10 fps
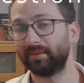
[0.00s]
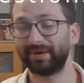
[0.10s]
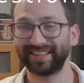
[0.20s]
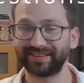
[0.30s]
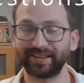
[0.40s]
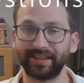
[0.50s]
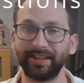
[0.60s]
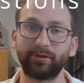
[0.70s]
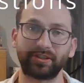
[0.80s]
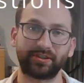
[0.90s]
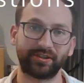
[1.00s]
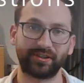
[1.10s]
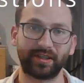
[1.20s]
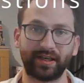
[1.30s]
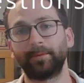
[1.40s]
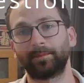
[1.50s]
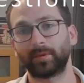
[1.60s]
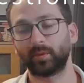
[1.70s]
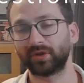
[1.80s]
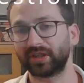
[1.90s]
basically, you just describe
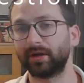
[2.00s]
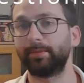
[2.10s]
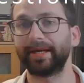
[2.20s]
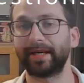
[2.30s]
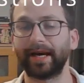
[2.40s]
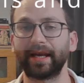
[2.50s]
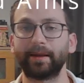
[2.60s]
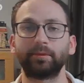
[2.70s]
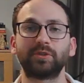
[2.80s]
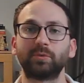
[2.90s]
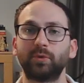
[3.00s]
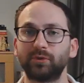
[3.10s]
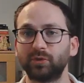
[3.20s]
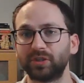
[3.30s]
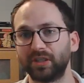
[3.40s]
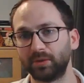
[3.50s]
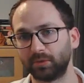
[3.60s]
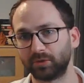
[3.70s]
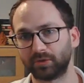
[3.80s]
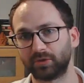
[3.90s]
what are your big aims, what you really want
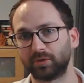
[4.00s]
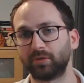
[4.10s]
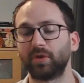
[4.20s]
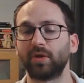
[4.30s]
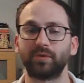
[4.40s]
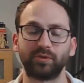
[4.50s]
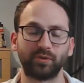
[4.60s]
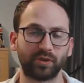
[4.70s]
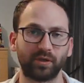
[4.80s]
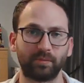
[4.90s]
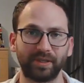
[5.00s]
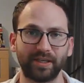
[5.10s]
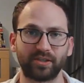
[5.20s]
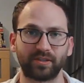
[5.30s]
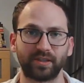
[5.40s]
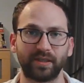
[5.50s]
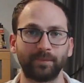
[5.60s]
to do during your PhD.